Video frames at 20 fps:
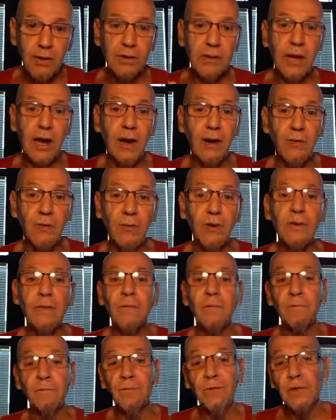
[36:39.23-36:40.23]
Now,
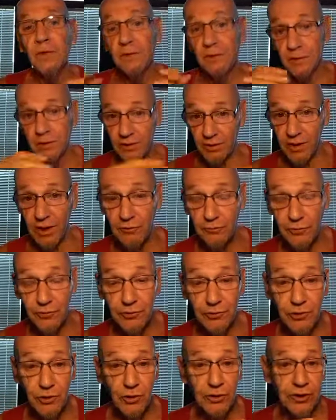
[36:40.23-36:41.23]
if you
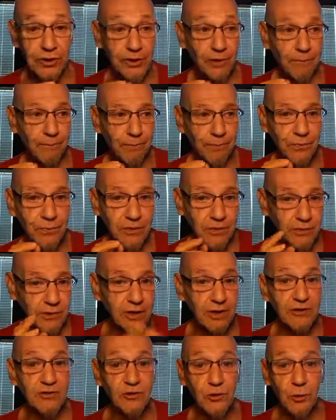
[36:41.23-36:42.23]

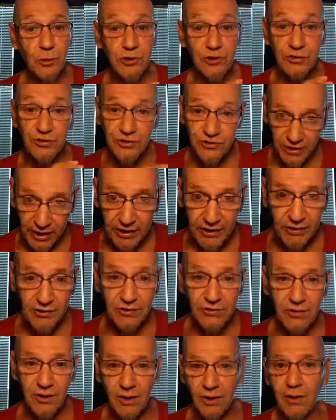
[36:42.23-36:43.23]
get to a
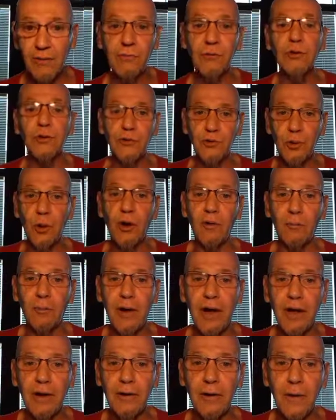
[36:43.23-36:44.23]
6 of your
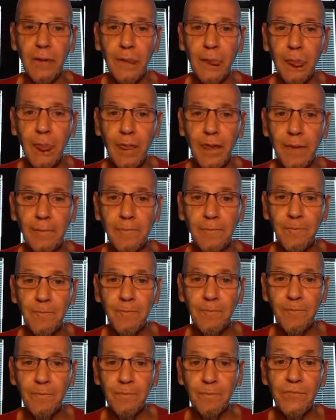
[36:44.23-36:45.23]
12-pack
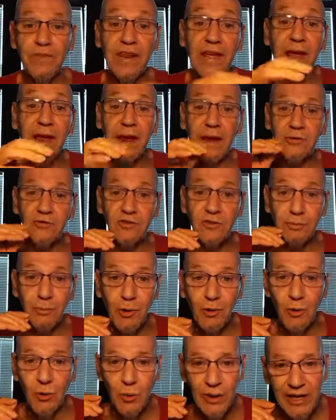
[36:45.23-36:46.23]
and
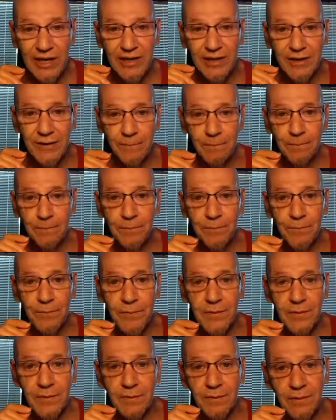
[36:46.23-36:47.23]
smoke weed,
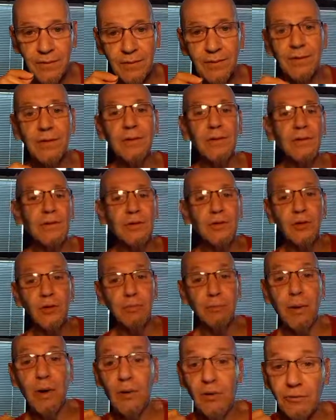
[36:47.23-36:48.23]
you'll
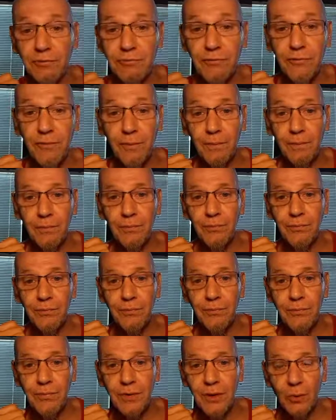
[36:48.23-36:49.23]
barf.
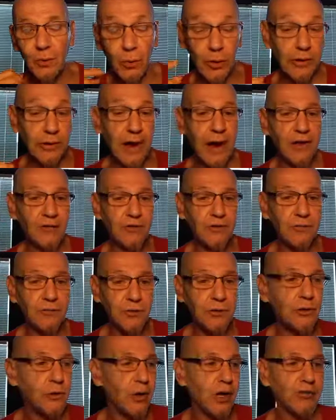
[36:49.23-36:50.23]
Whereas if
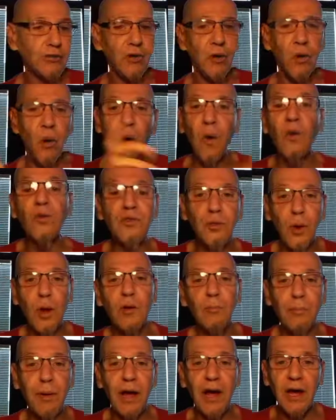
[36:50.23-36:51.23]
you drank the whole
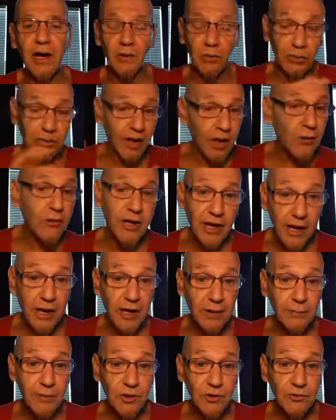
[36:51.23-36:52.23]
12-pack without
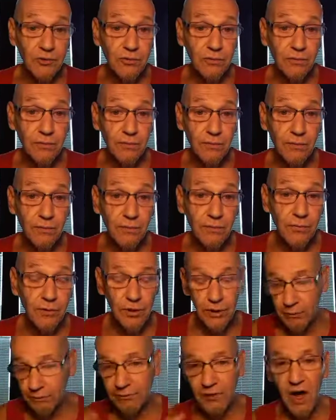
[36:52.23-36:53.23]
cannabis,
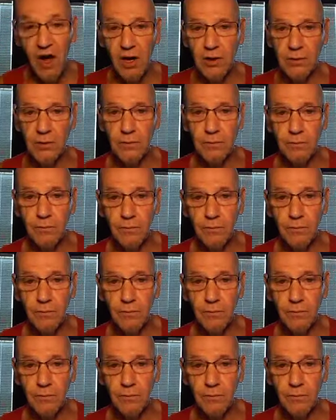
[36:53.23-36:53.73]
you're fine.